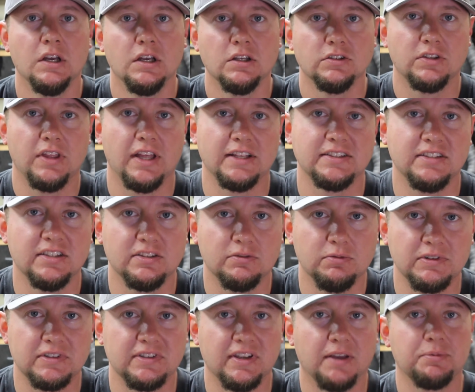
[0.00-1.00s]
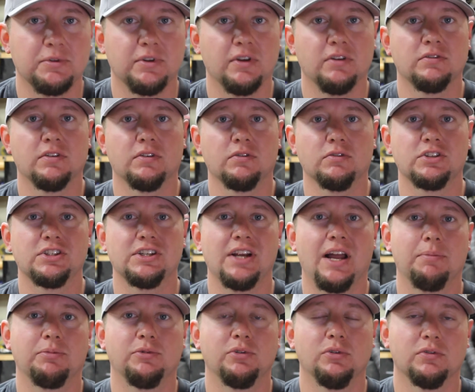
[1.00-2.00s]
So that's this week's episode on
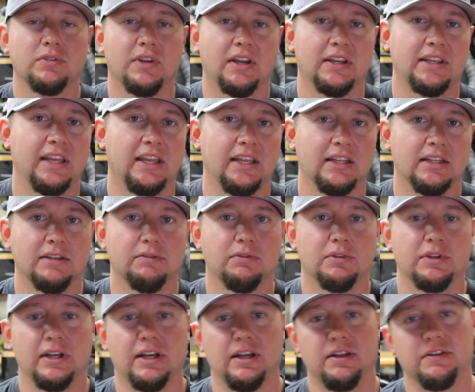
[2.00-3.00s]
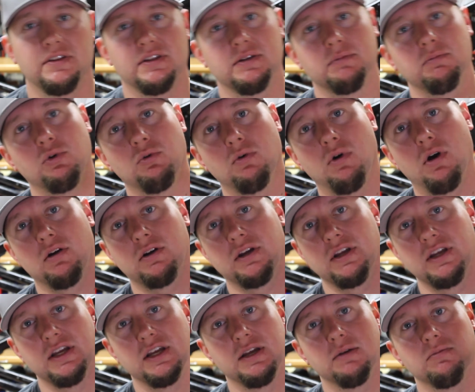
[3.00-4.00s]
Shop Tools I Can't Live Without, the
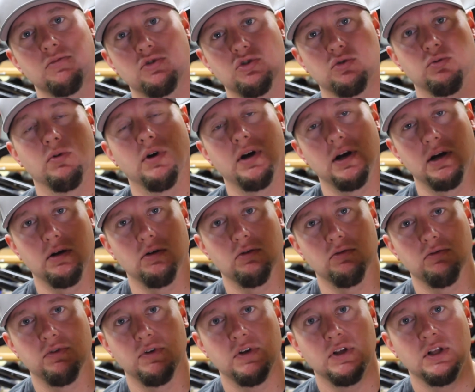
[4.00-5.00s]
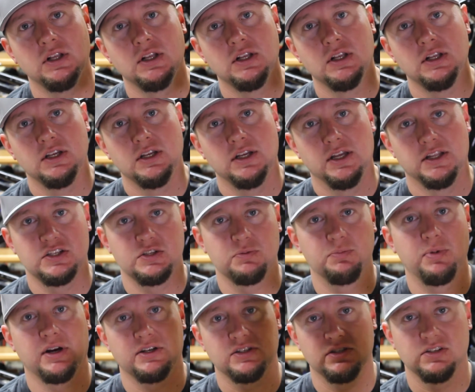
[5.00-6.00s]
Milwaukee M12
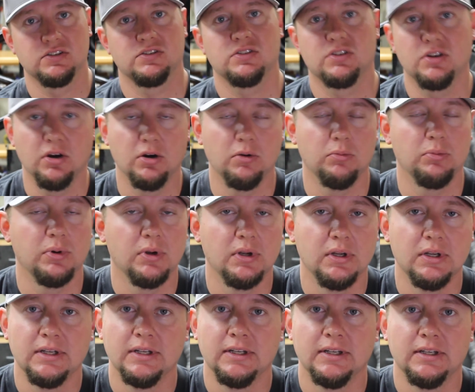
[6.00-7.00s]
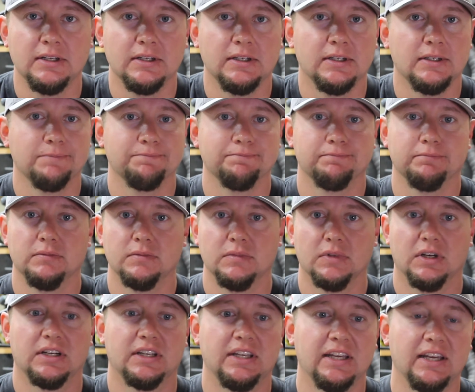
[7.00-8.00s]
Inspection Scope.
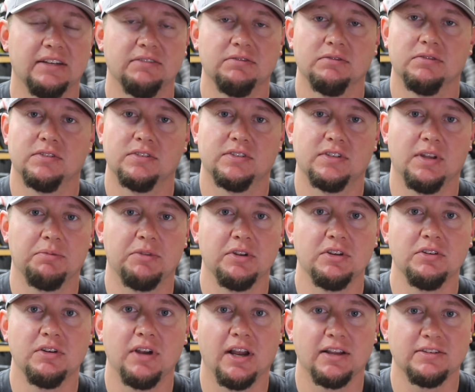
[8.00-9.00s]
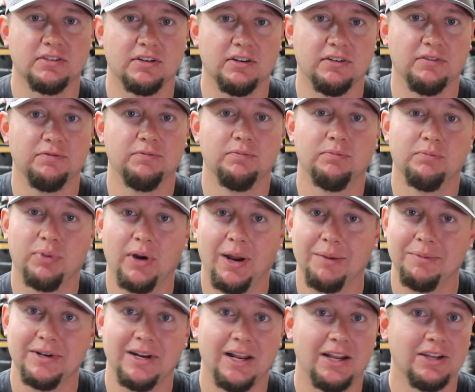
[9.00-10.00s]
Again, something you guys are gonna
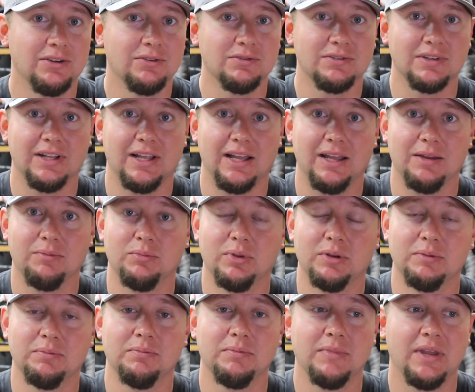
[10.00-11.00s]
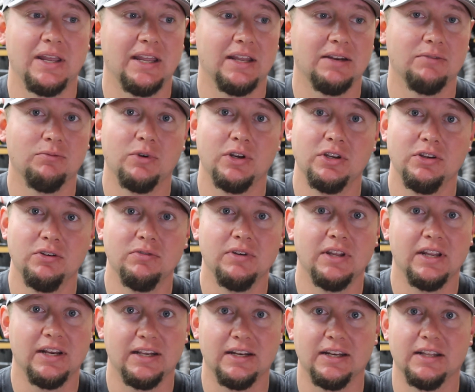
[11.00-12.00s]
probably not use a lot, but man, when you
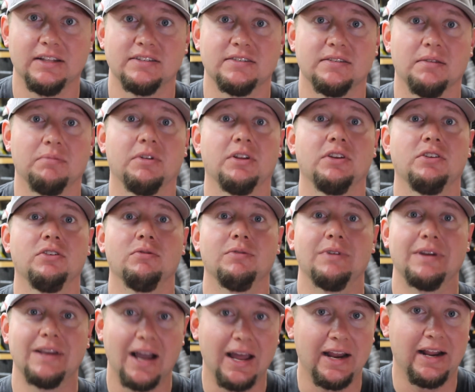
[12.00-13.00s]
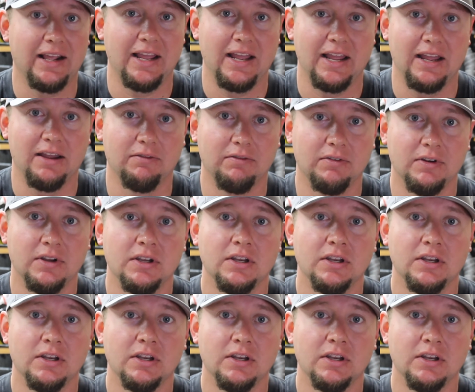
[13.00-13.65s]
need it, it's something you gotta have.